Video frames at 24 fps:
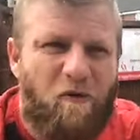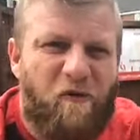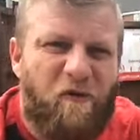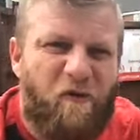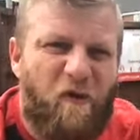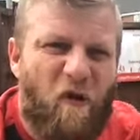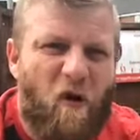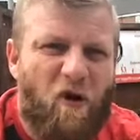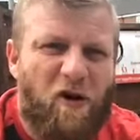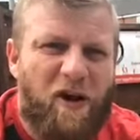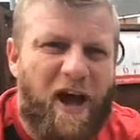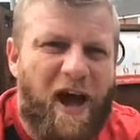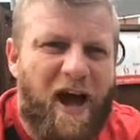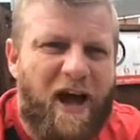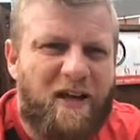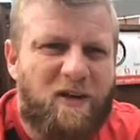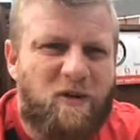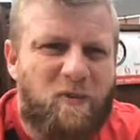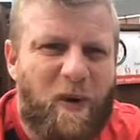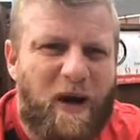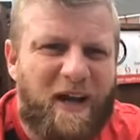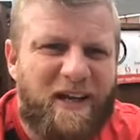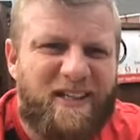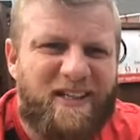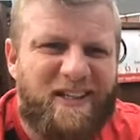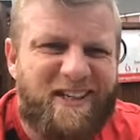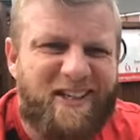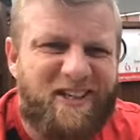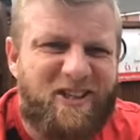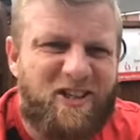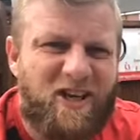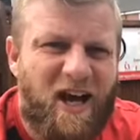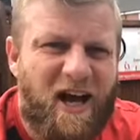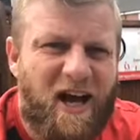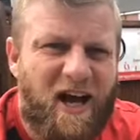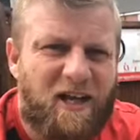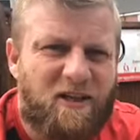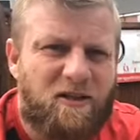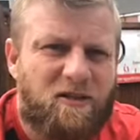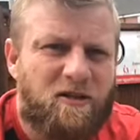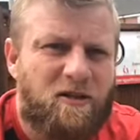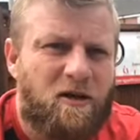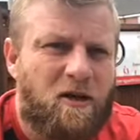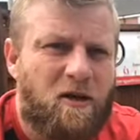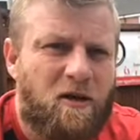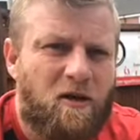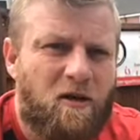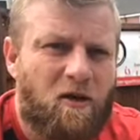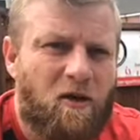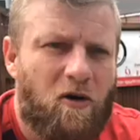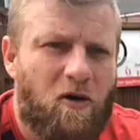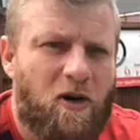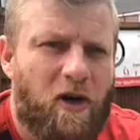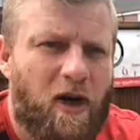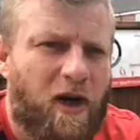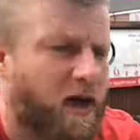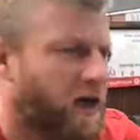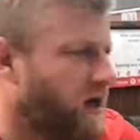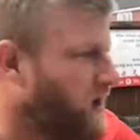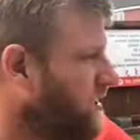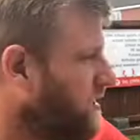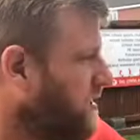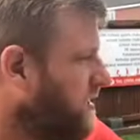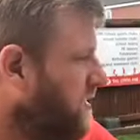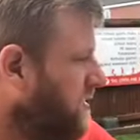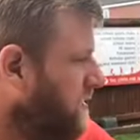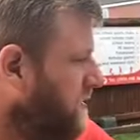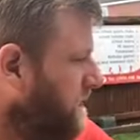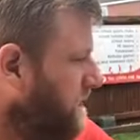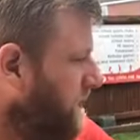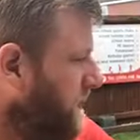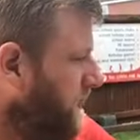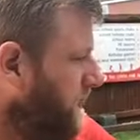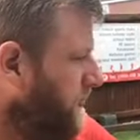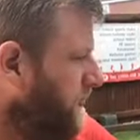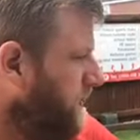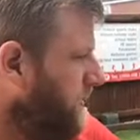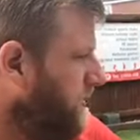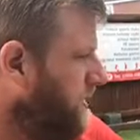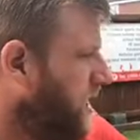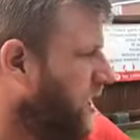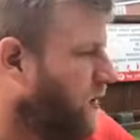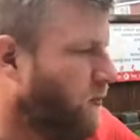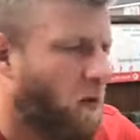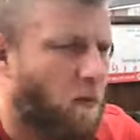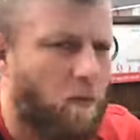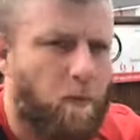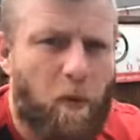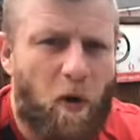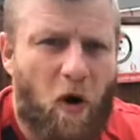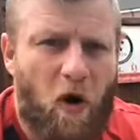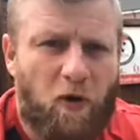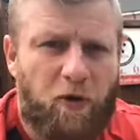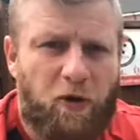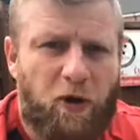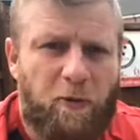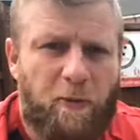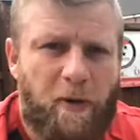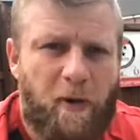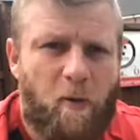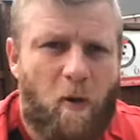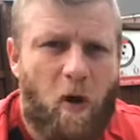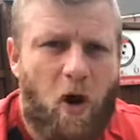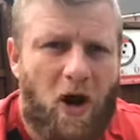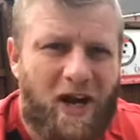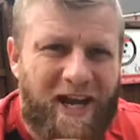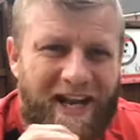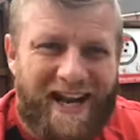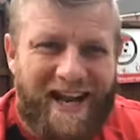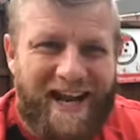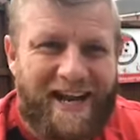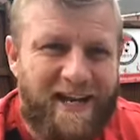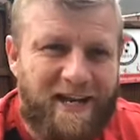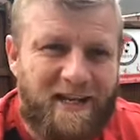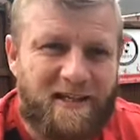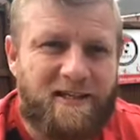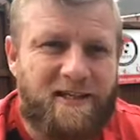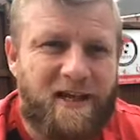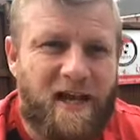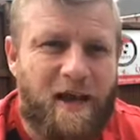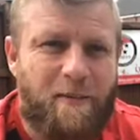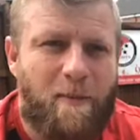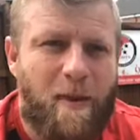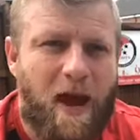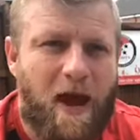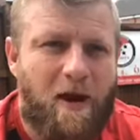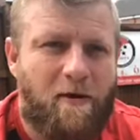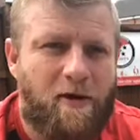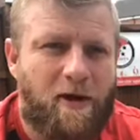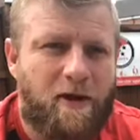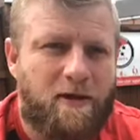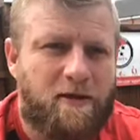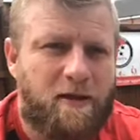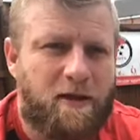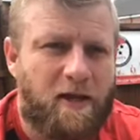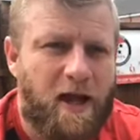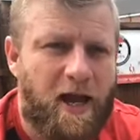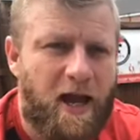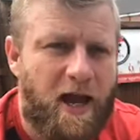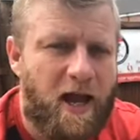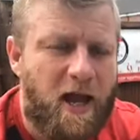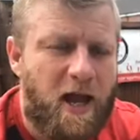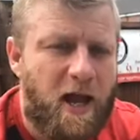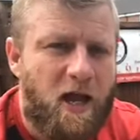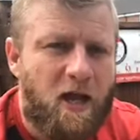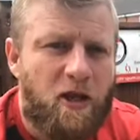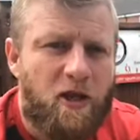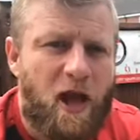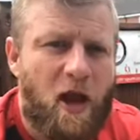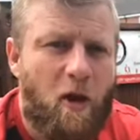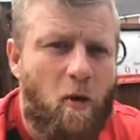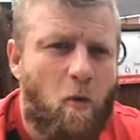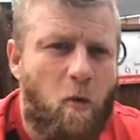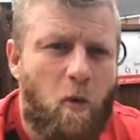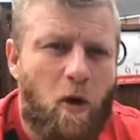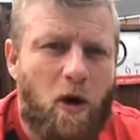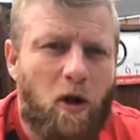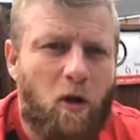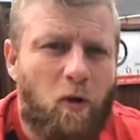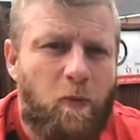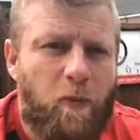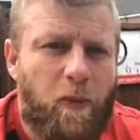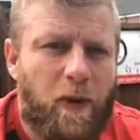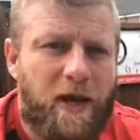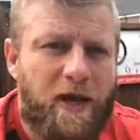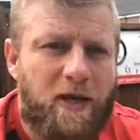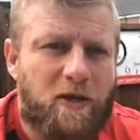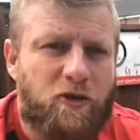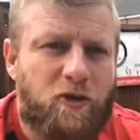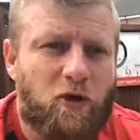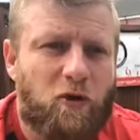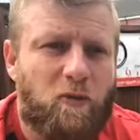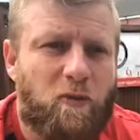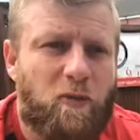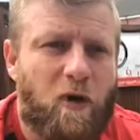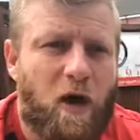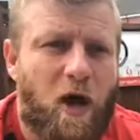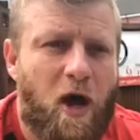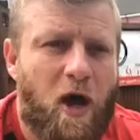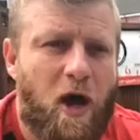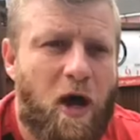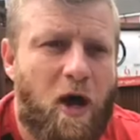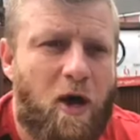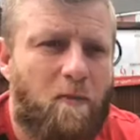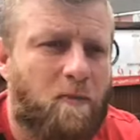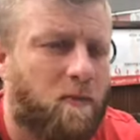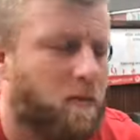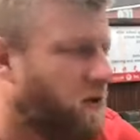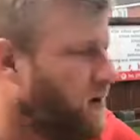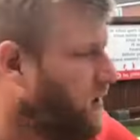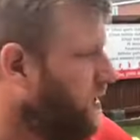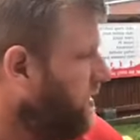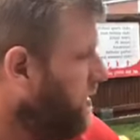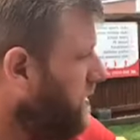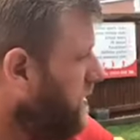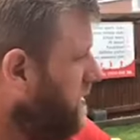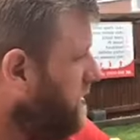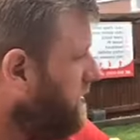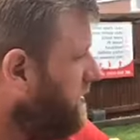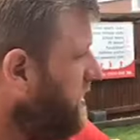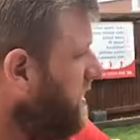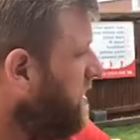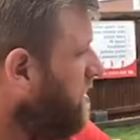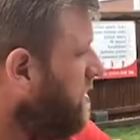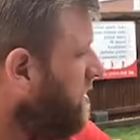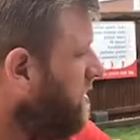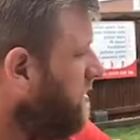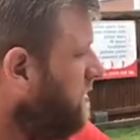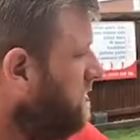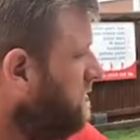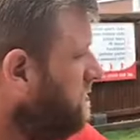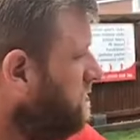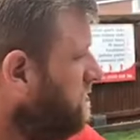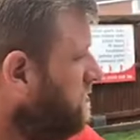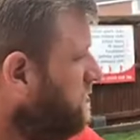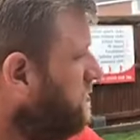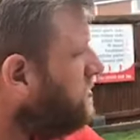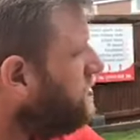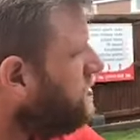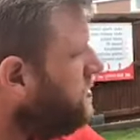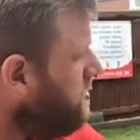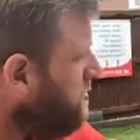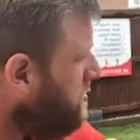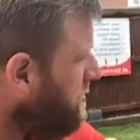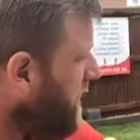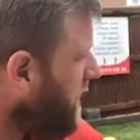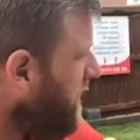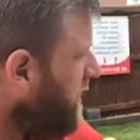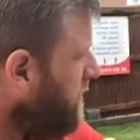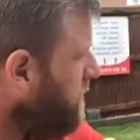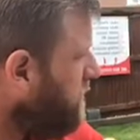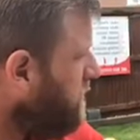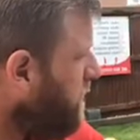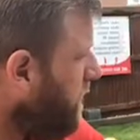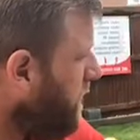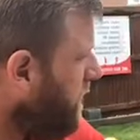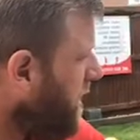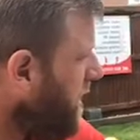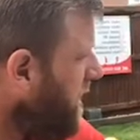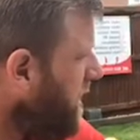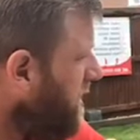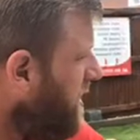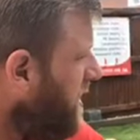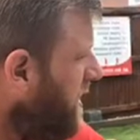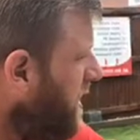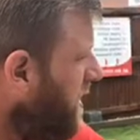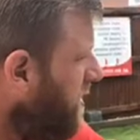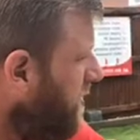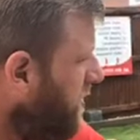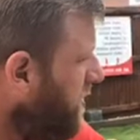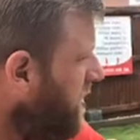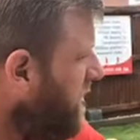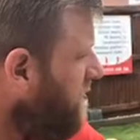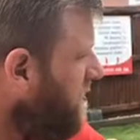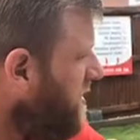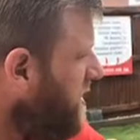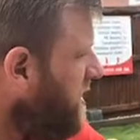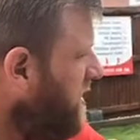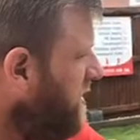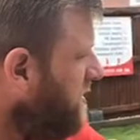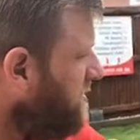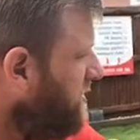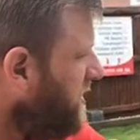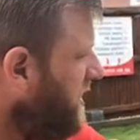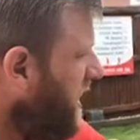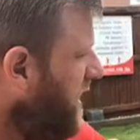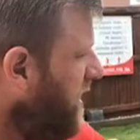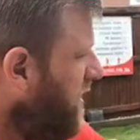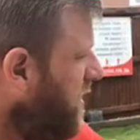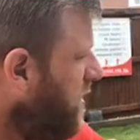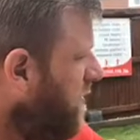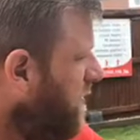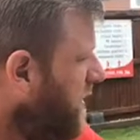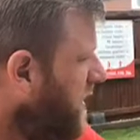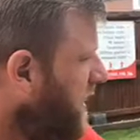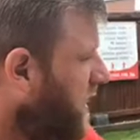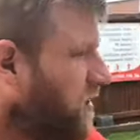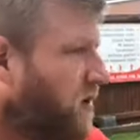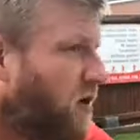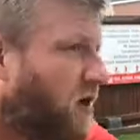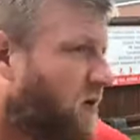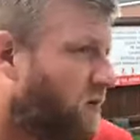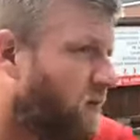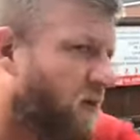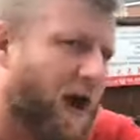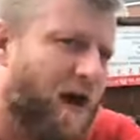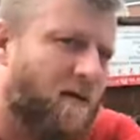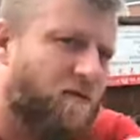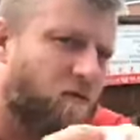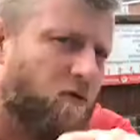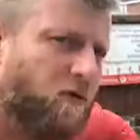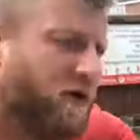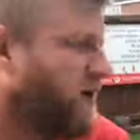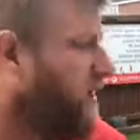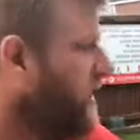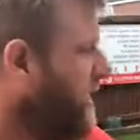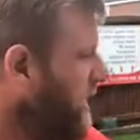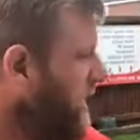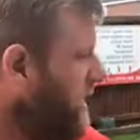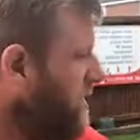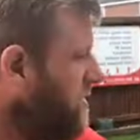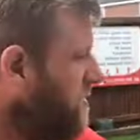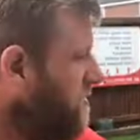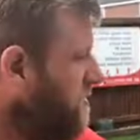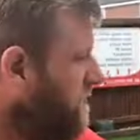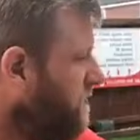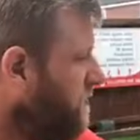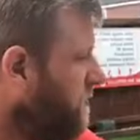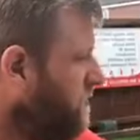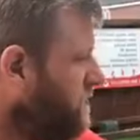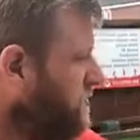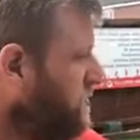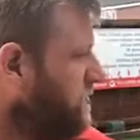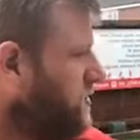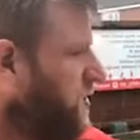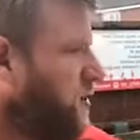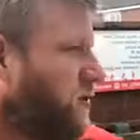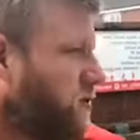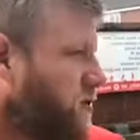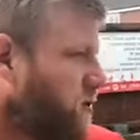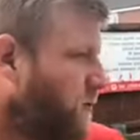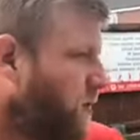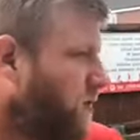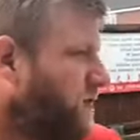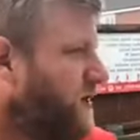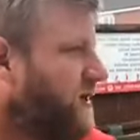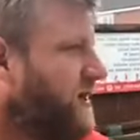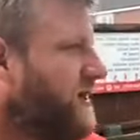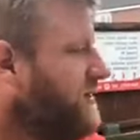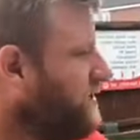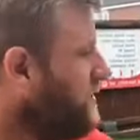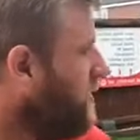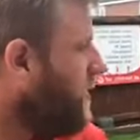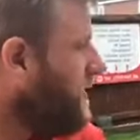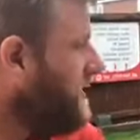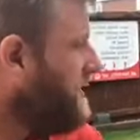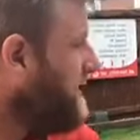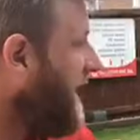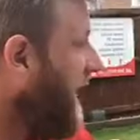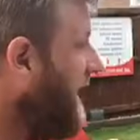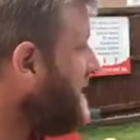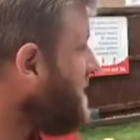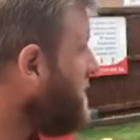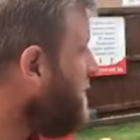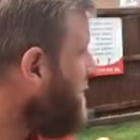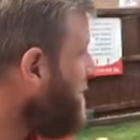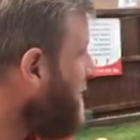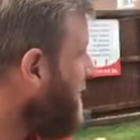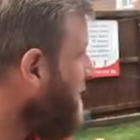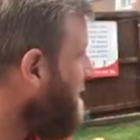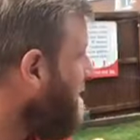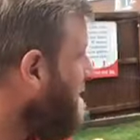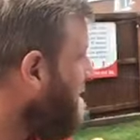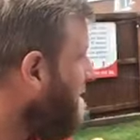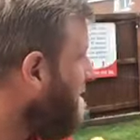4 yards by 6 yards. Okay. And we're both going to be working in the same area today. There will be some... Theo, just 2 seconds, buddy. I know you're eager to get going. I know, but everyone can hear you. If you want to talk to Mum, you need to go inside, don't you?